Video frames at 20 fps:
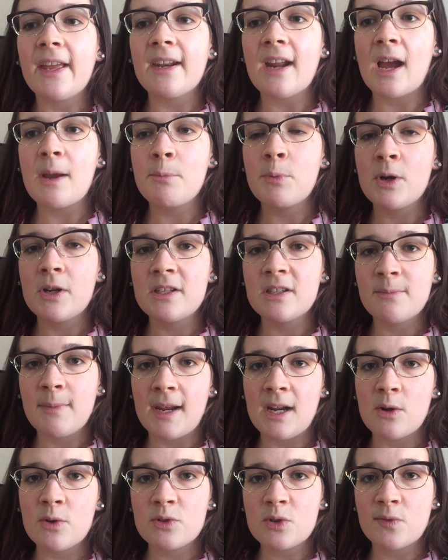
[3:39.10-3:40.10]
then I put
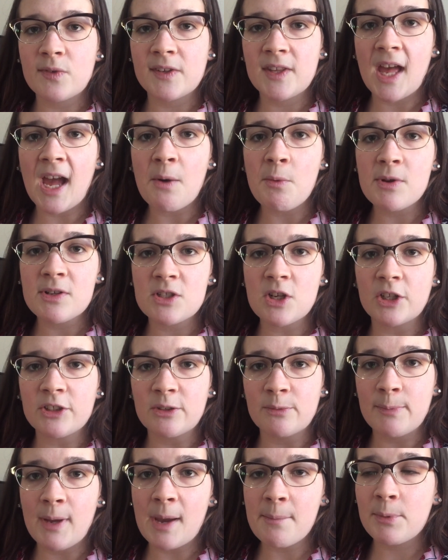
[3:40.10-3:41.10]
tomatoes over that with salt
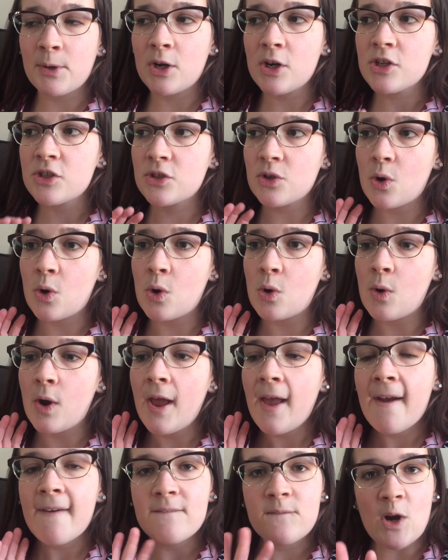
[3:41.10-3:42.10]
and pepper, so
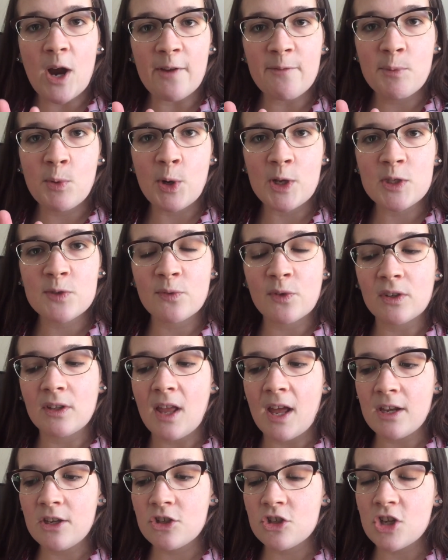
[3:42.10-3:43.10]
five points for
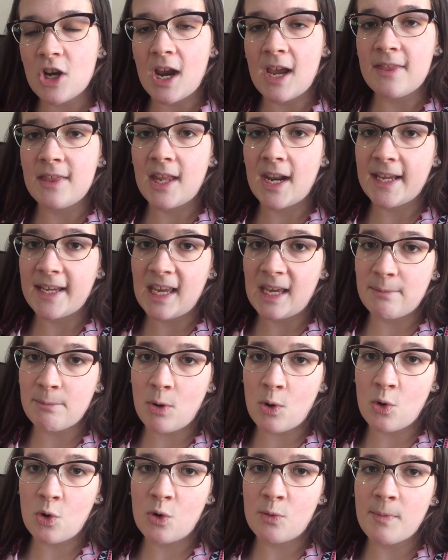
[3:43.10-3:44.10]
lunch. And then I came
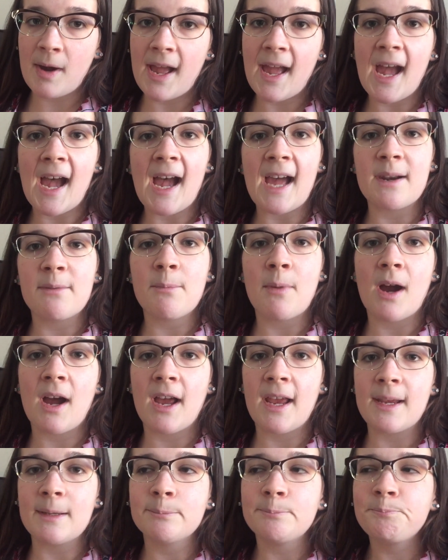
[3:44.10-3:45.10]
home, I had
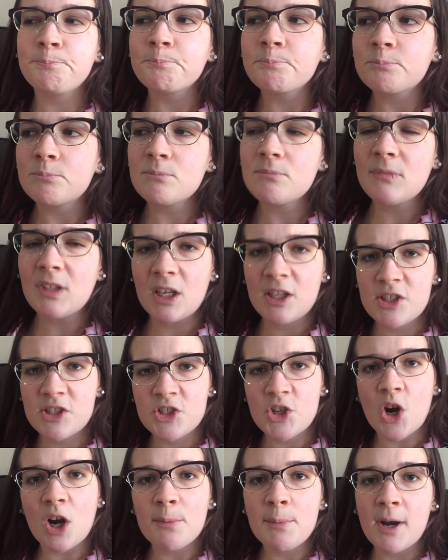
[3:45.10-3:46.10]
my
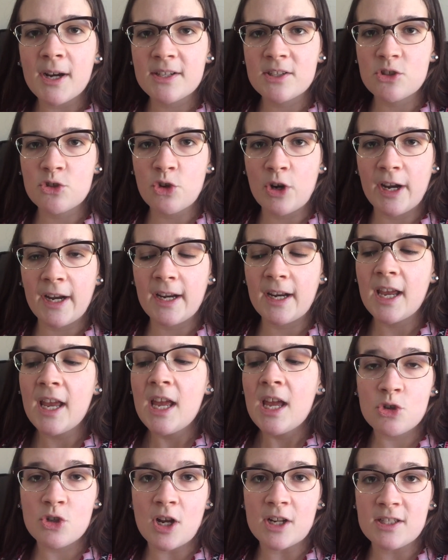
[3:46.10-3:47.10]
Starbucks drink,
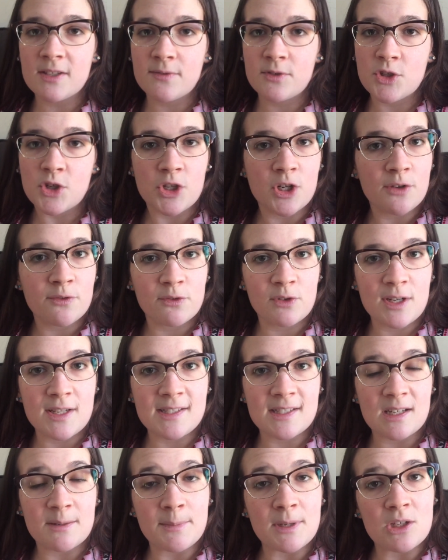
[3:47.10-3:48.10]
two shots of sugar-free
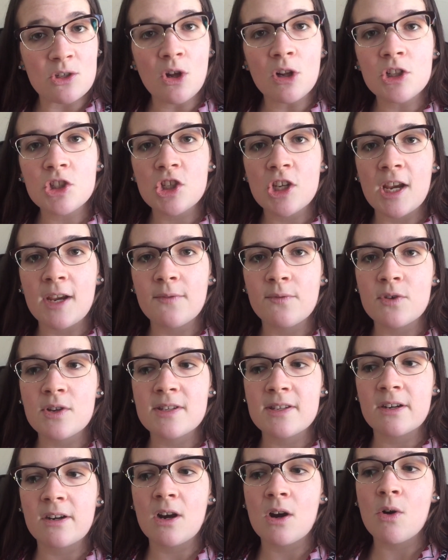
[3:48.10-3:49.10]
cinnamon dolce
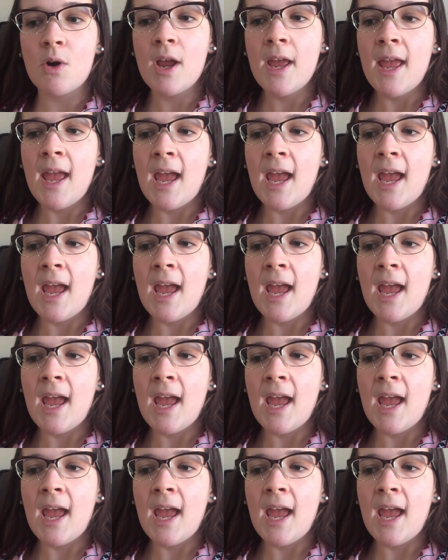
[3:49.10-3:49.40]
for zero,